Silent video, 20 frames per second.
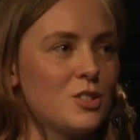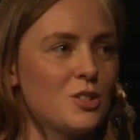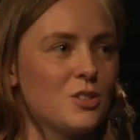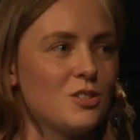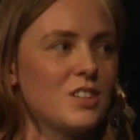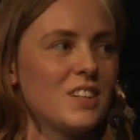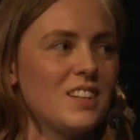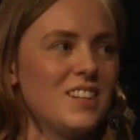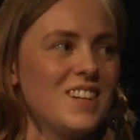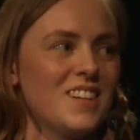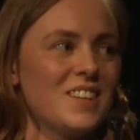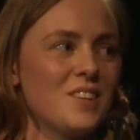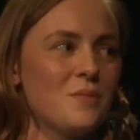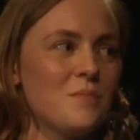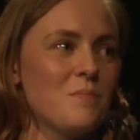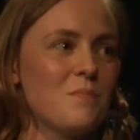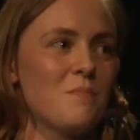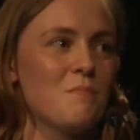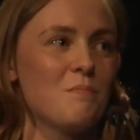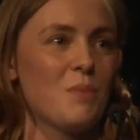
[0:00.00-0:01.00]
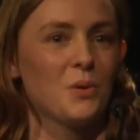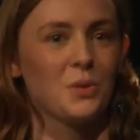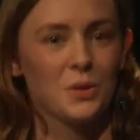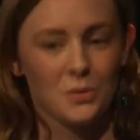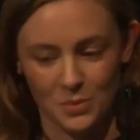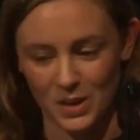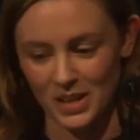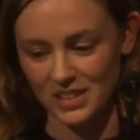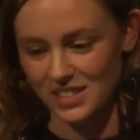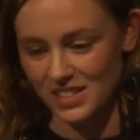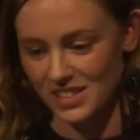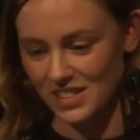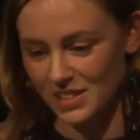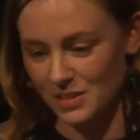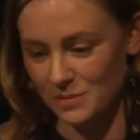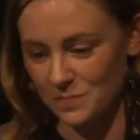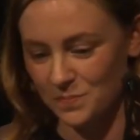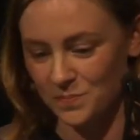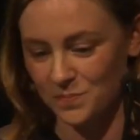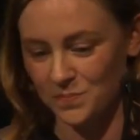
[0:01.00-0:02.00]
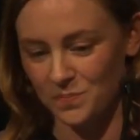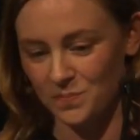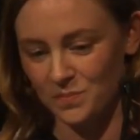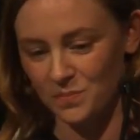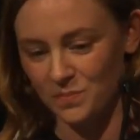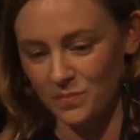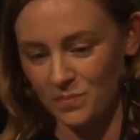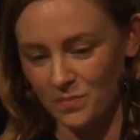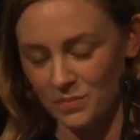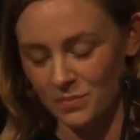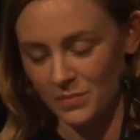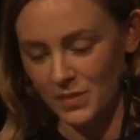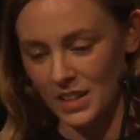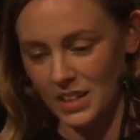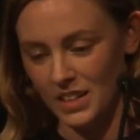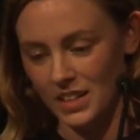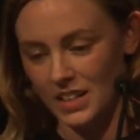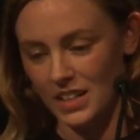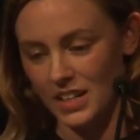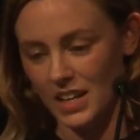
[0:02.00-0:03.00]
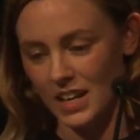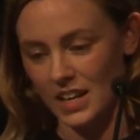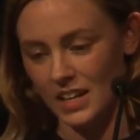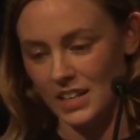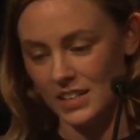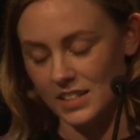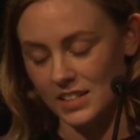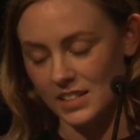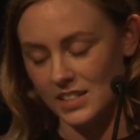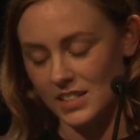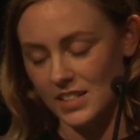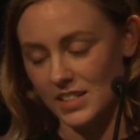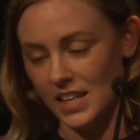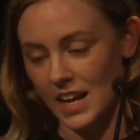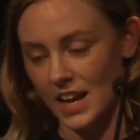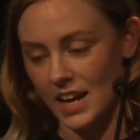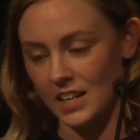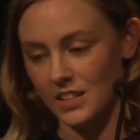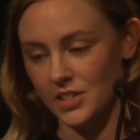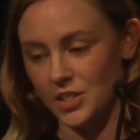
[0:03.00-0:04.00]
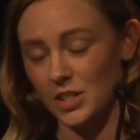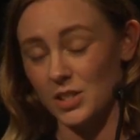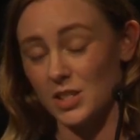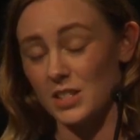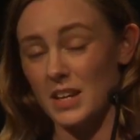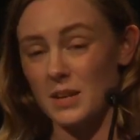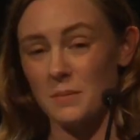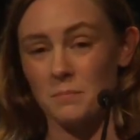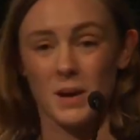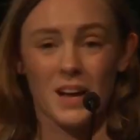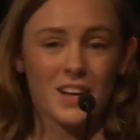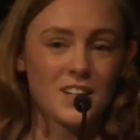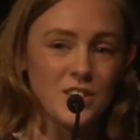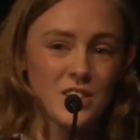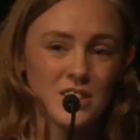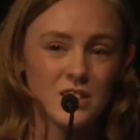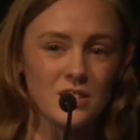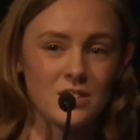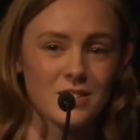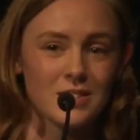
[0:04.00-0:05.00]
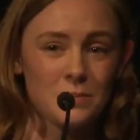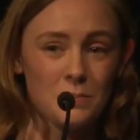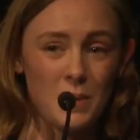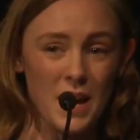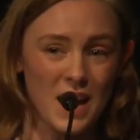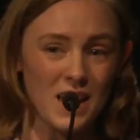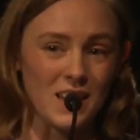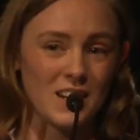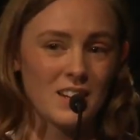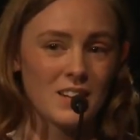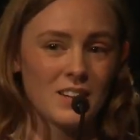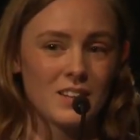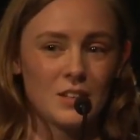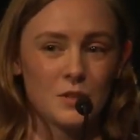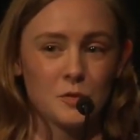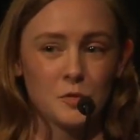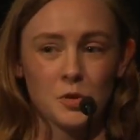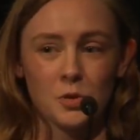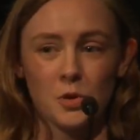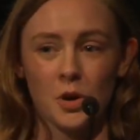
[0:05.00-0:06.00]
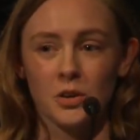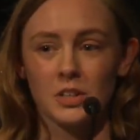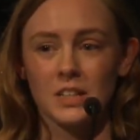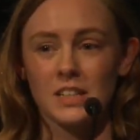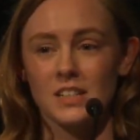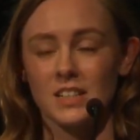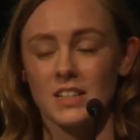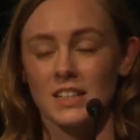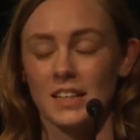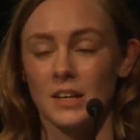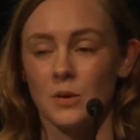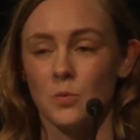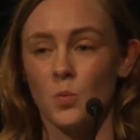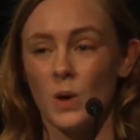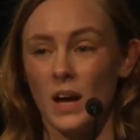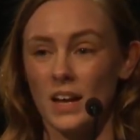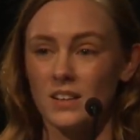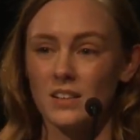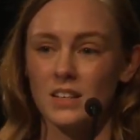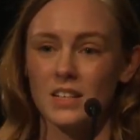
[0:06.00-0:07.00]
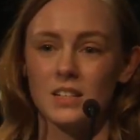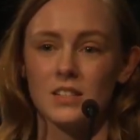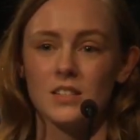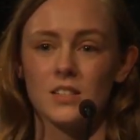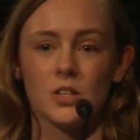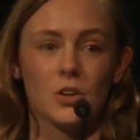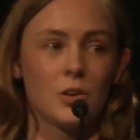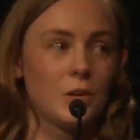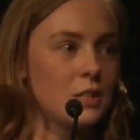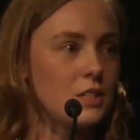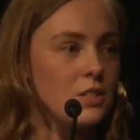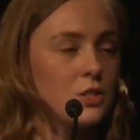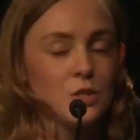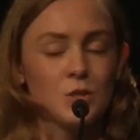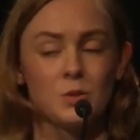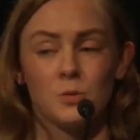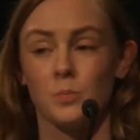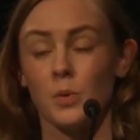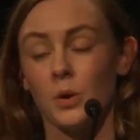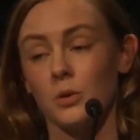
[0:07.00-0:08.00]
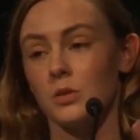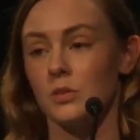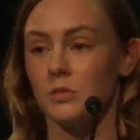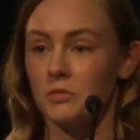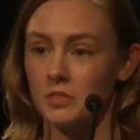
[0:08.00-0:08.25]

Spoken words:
to declare them both at once. And just like margins and padding, if you only declare one, it's going to do both